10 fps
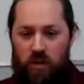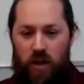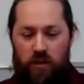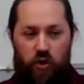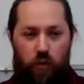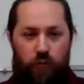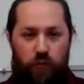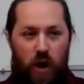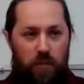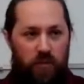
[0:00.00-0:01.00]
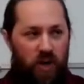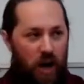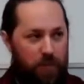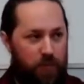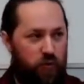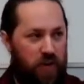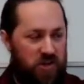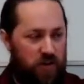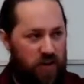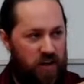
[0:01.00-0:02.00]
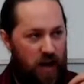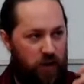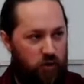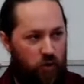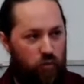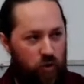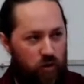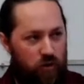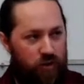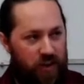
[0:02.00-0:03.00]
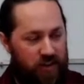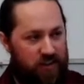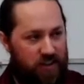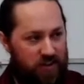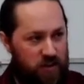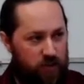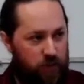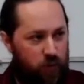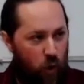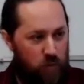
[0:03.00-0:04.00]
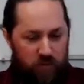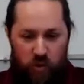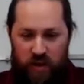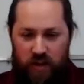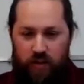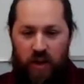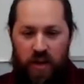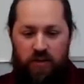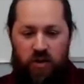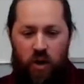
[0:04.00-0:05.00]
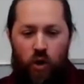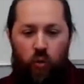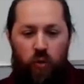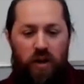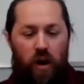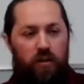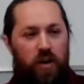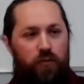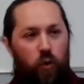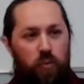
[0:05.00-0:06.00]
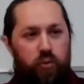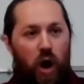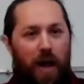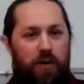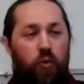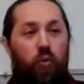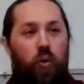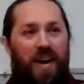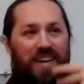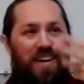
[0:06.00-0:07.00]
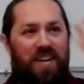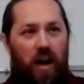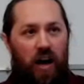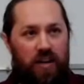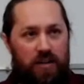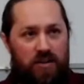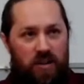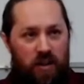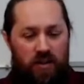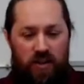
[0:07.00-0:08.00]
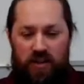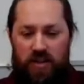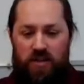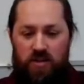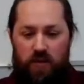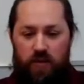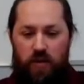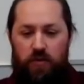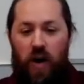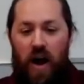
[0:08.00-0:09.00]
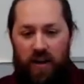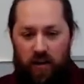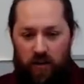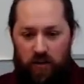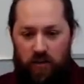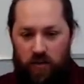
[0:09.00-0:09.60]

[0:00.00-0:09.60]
And so, from the observation of the natural world and the existence of the form of beauty in things, we are therefore brought to recognize the existence of the divine